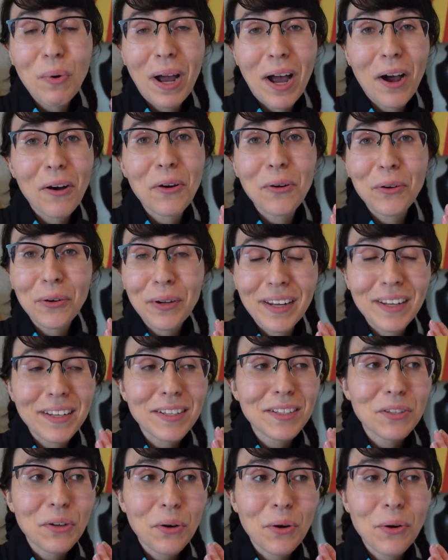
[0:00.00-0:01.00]
wow, okay,
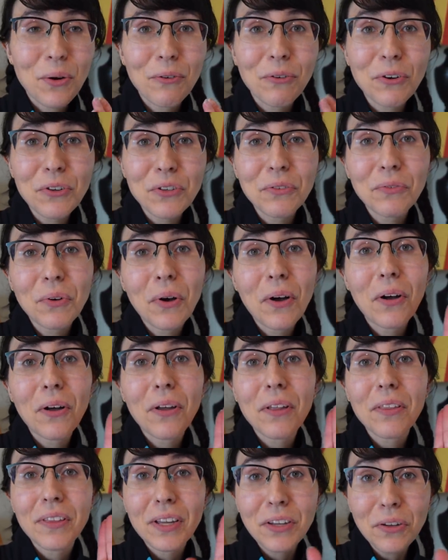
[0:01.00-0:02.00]
so first of all,
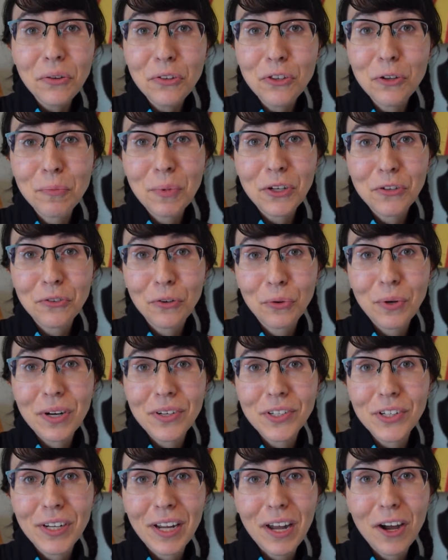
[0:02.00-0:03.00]
thank you so much for
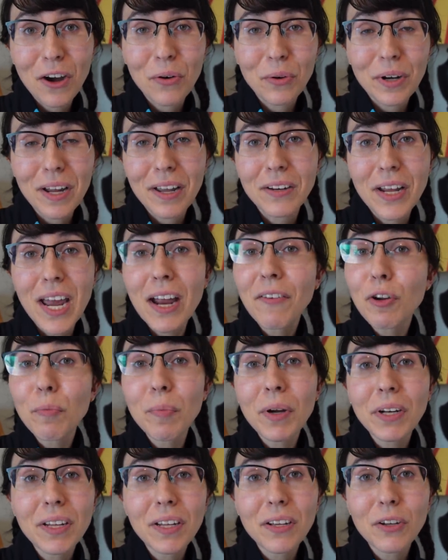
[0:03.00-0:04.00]
reaching out and
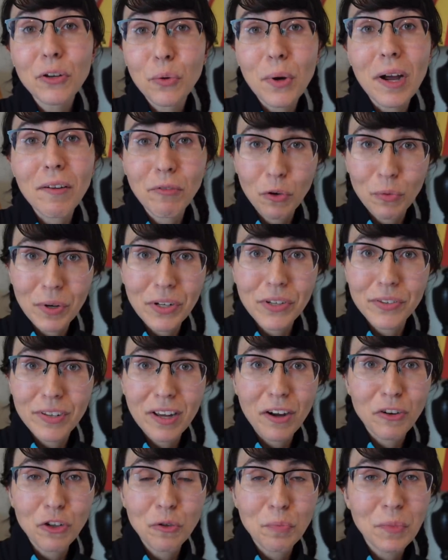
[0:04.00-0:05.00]
everybody who ever reaches
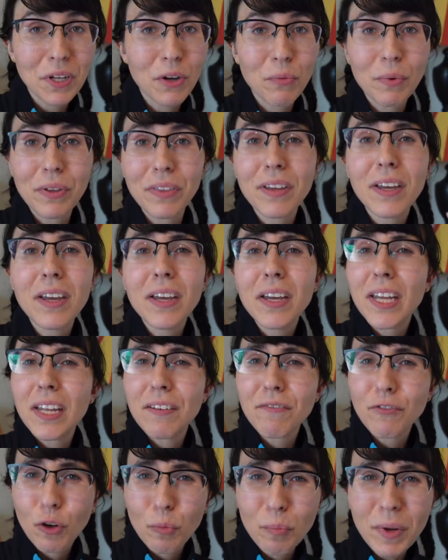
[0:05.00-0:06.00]
out to me with
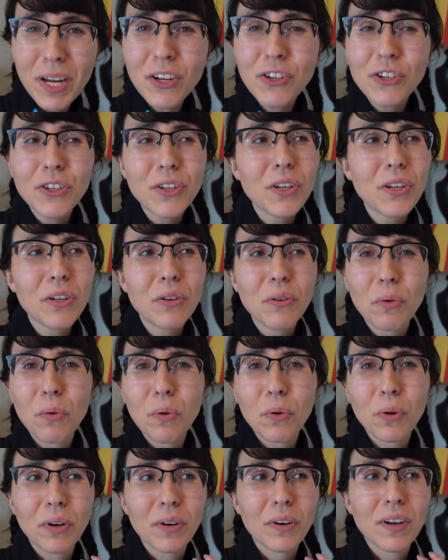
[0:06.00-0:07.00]
information
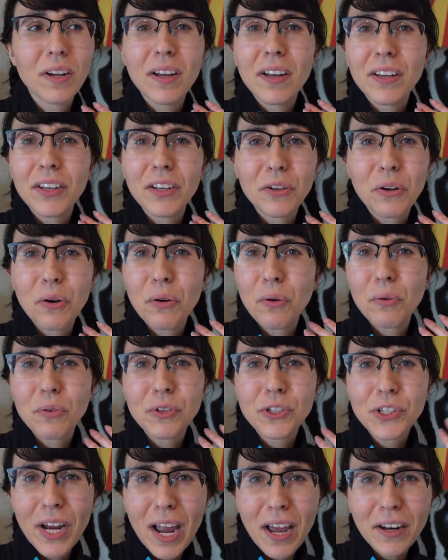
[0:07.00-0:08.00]
or, you know,
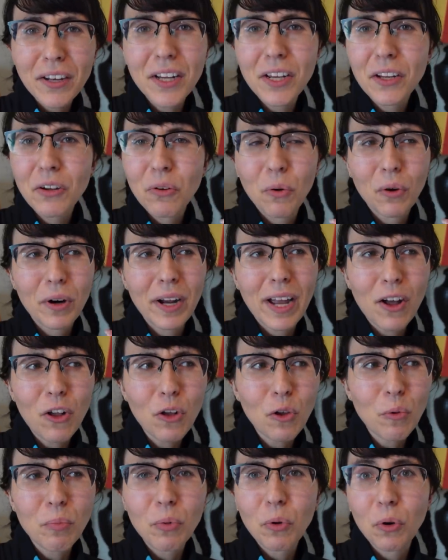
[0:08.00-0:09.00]
chatting or
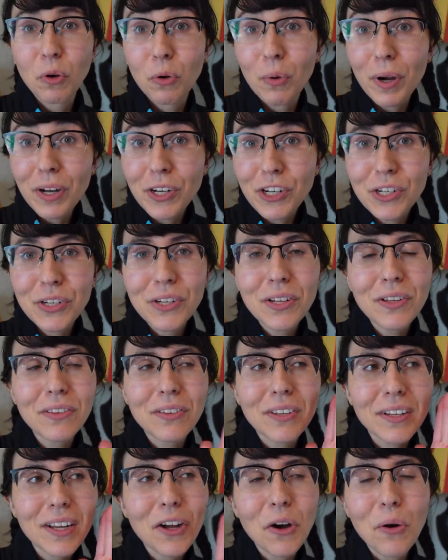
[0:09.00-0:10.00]
help or
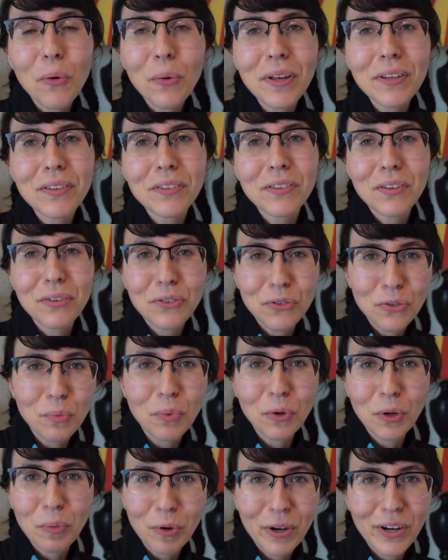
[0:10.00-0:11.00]
questions. Like I always
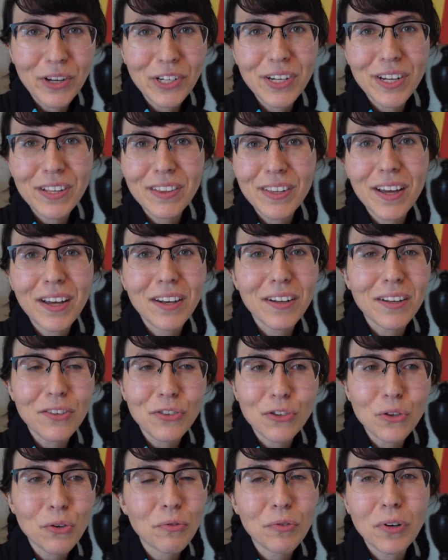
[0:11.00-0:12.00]
super appreciate that.
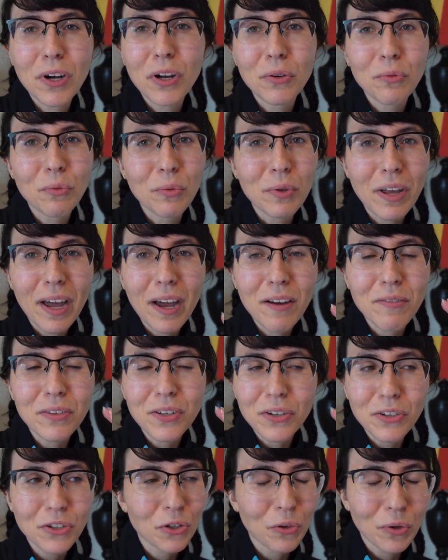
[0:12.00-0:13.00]
It's so fun. We have
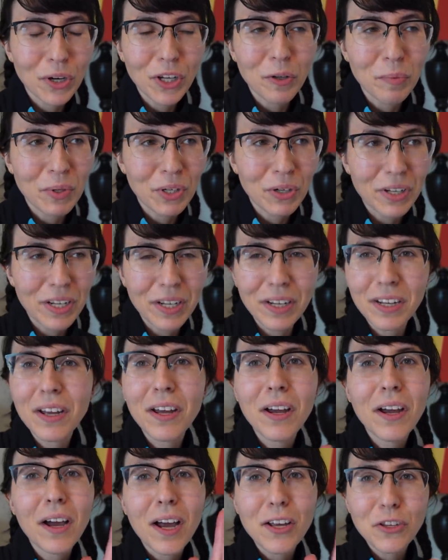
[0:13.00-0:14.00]
such a great community.
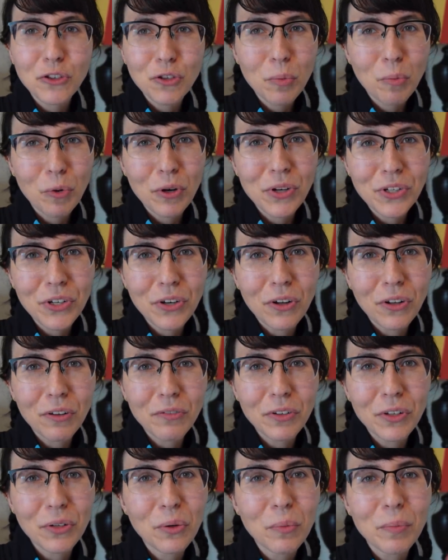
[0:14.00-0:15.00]
I so appreciate all
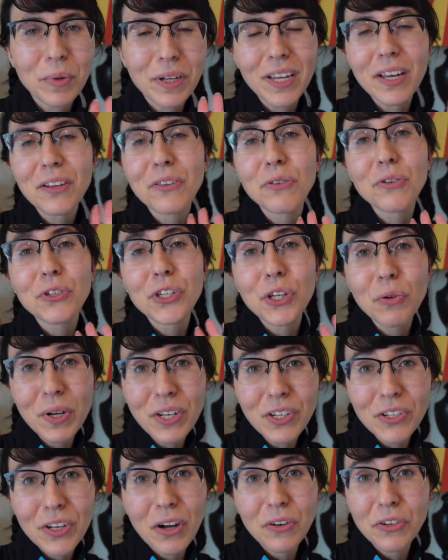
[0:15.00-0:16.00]
of you. But yeah, so she
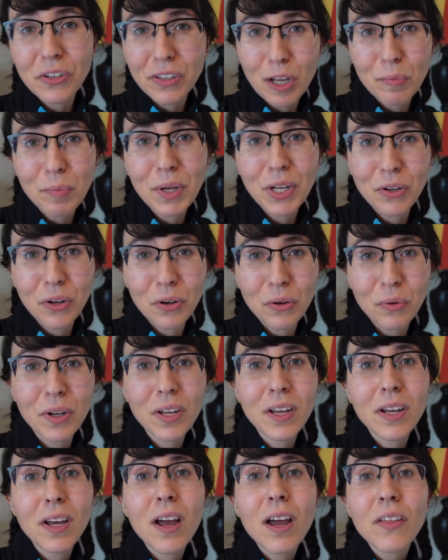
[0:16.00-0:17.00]
reached out to let me know
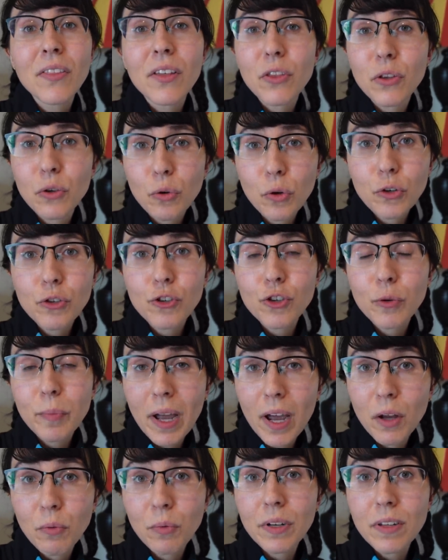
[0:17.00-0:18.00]
that the Nordstrom
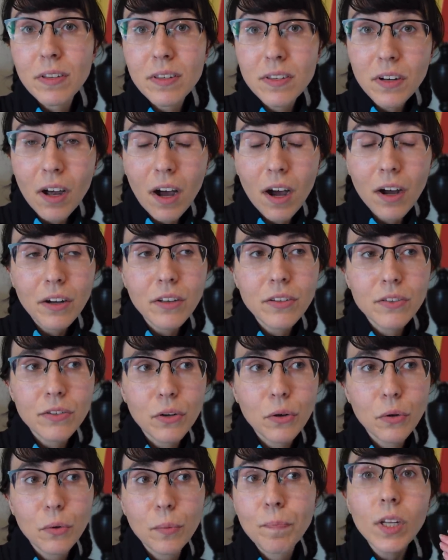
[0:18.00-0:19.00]
had one in stock.
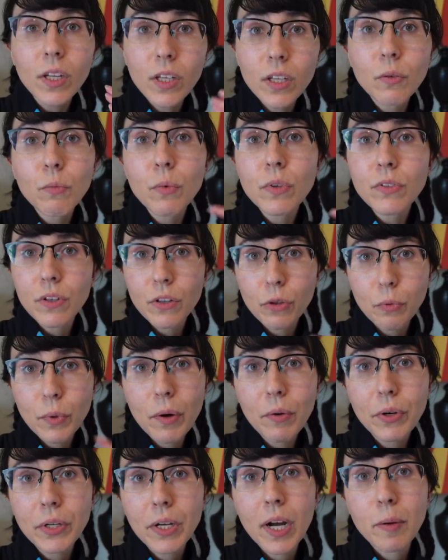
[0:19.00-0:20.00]
So it was a three
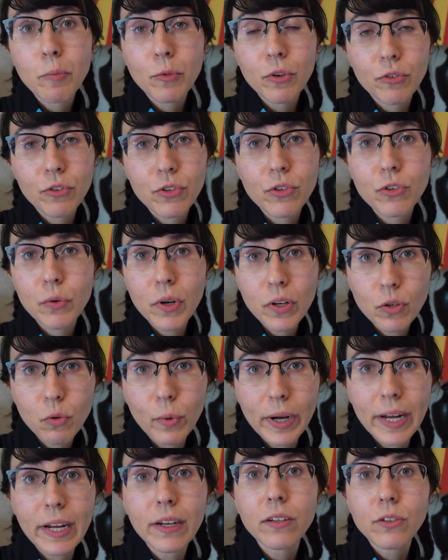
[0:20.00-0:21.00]
hour time difference, so I had to
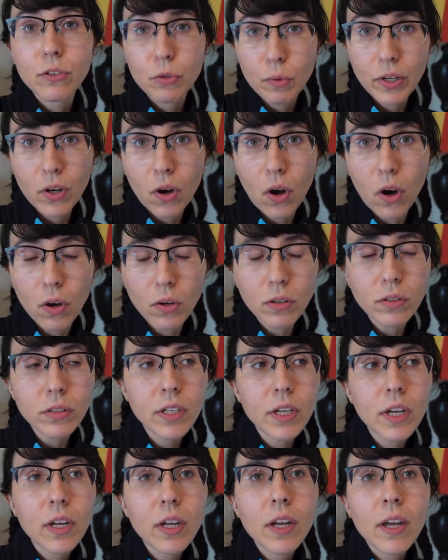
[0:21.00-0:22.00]
wait. So I called
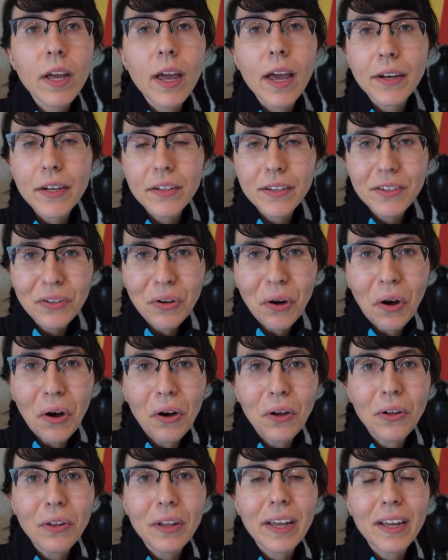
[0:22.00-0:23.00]
and I did
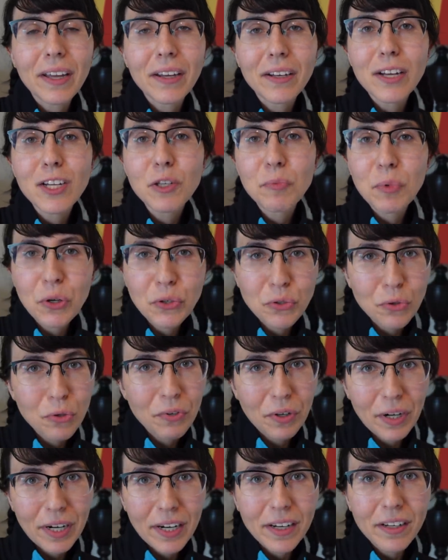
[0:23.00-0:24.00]
call and I spoke to a
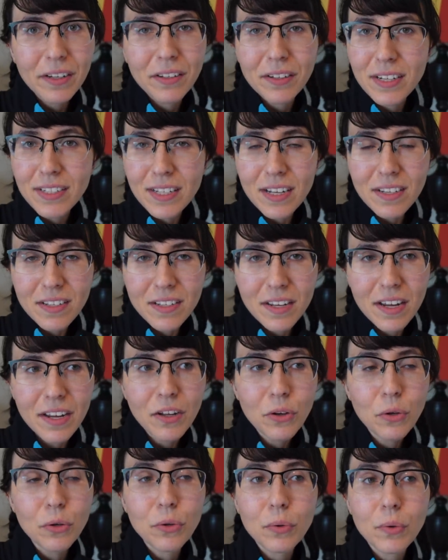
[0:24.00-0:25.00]
very nice
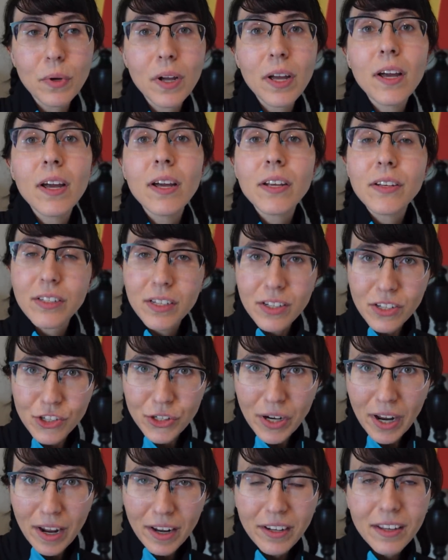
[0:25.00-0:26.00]
SA who did
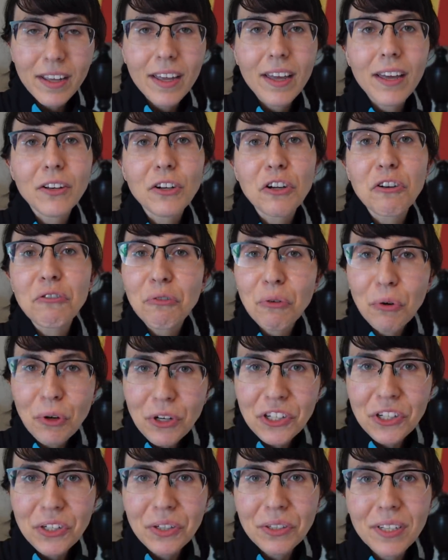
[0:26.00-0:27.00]
check and
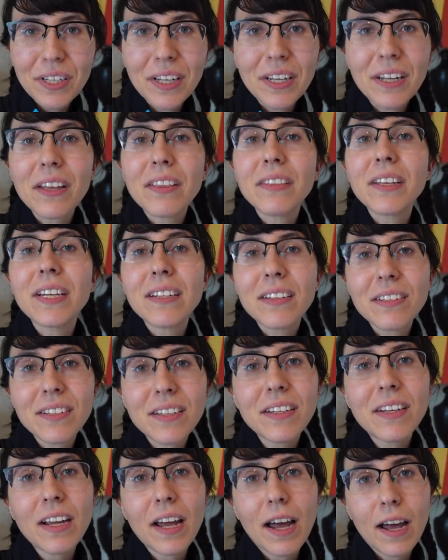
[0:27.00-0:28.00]
unfortunately they
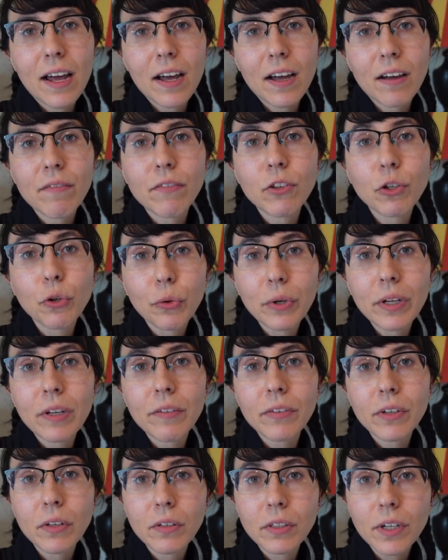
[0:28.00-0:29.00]
did have the
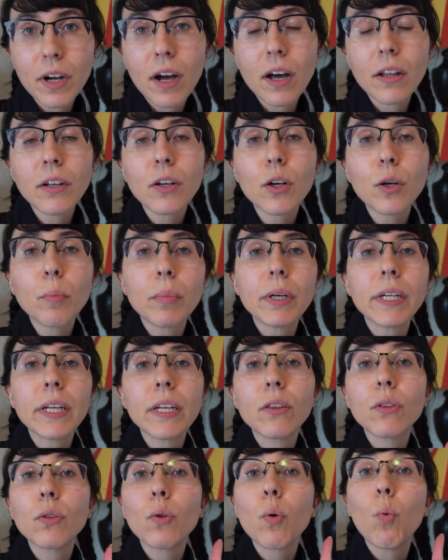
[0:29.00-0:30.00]
Greenfield color but
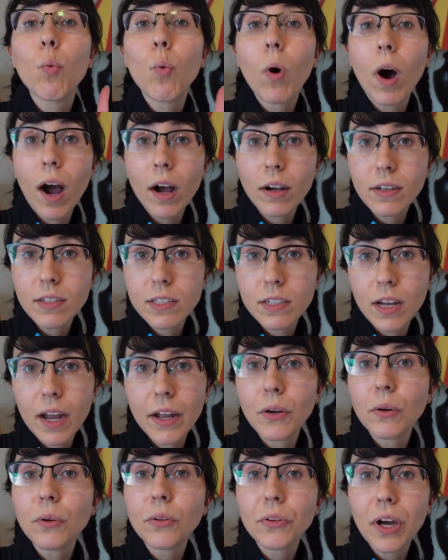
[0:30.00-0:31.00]
in the WOC
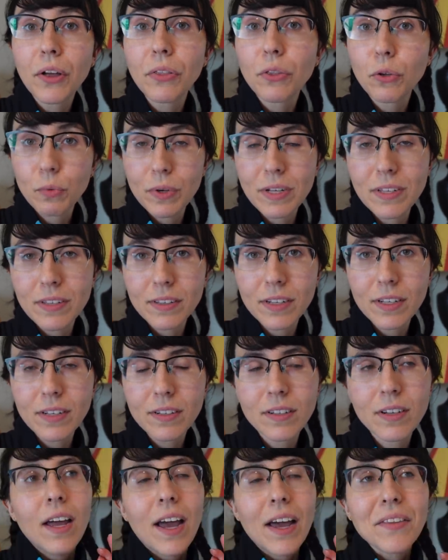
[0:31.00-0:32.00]
style, not the
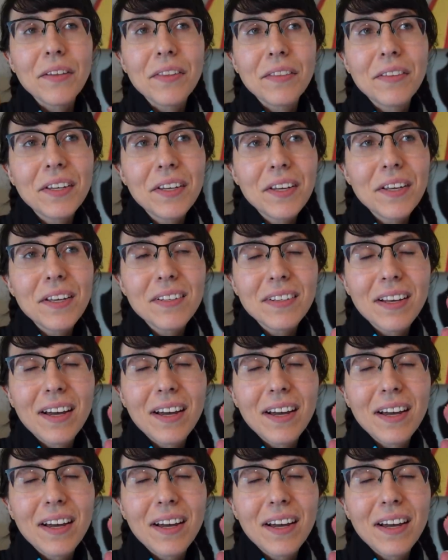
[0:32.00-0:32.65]
wristlet. And the thing is,